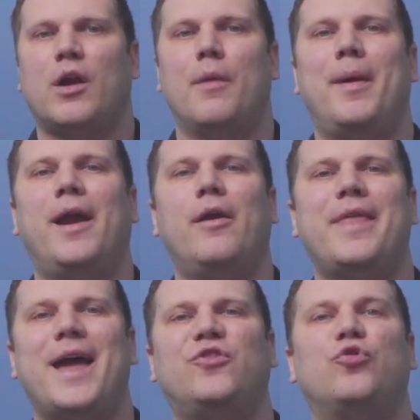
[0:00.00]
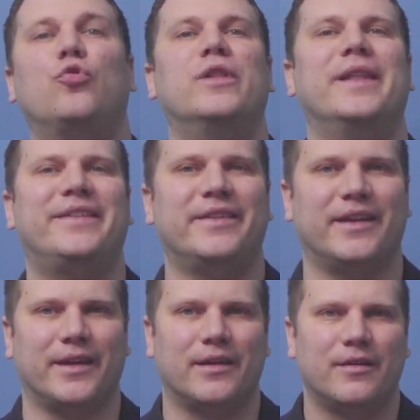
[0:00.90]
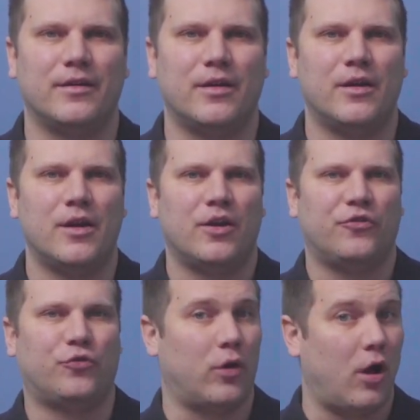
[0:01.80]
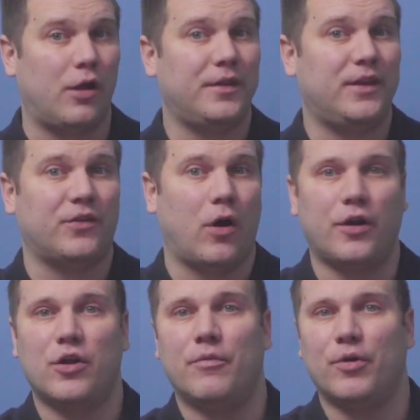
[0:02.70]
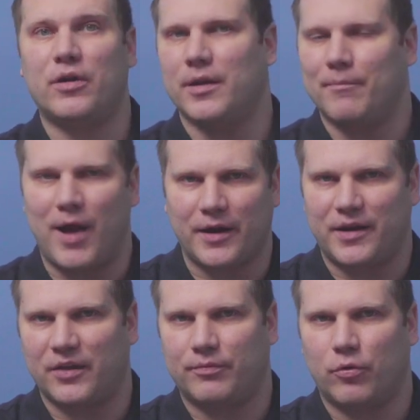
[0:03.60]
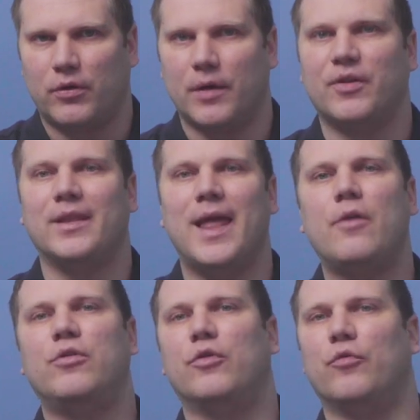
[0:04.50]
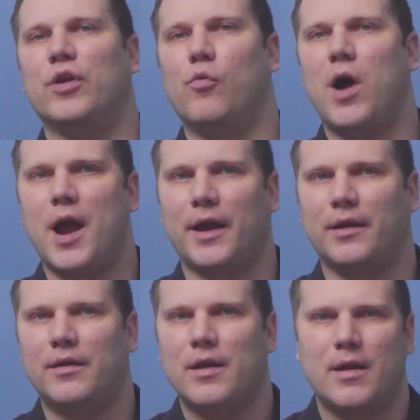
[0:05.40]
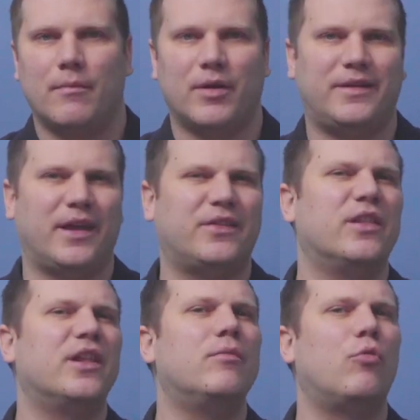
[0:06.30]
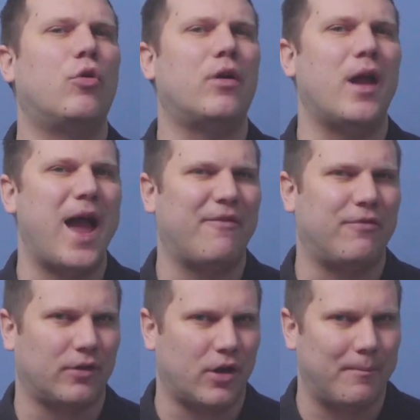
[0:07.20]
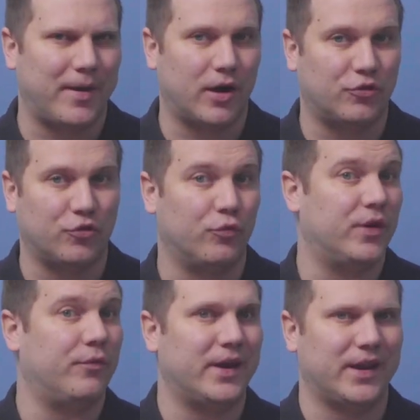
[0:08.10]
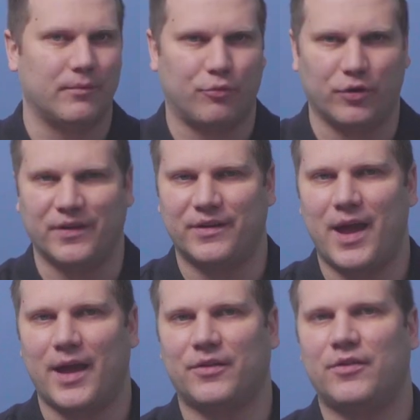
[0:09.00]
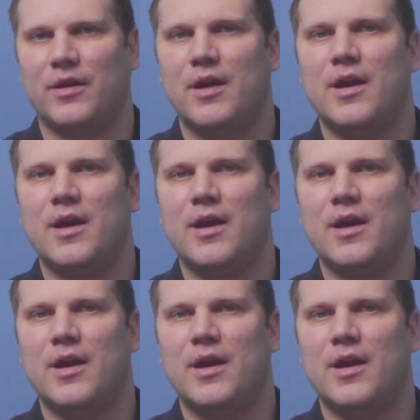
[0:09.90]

Compare that to listening. Sure, all these audiobook and podcast programs allow you to rewind, but it takes a little more effort compared to rereading printed text.